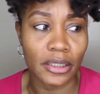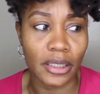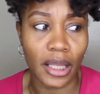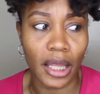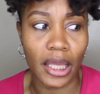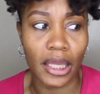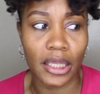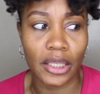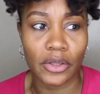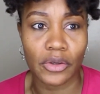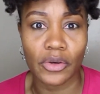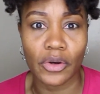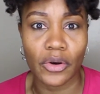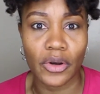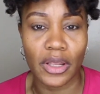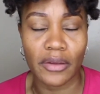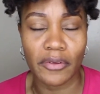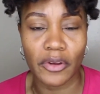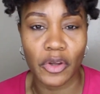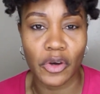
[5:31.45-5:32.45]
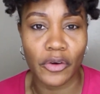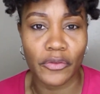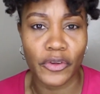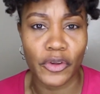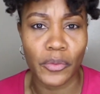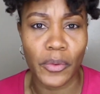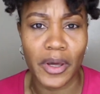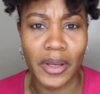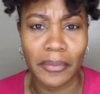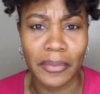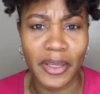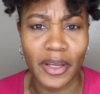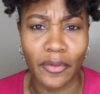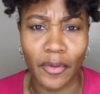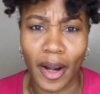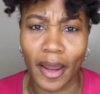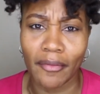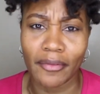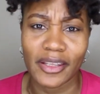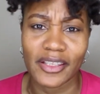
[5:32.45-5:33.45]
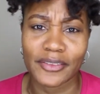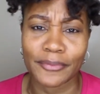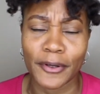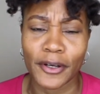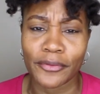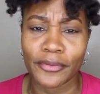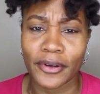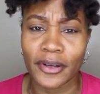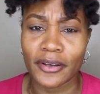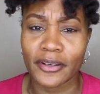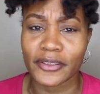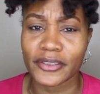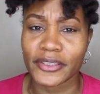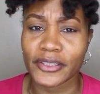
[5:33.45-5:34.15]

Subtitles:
like you don't even know if you want to be around these motherfuckers.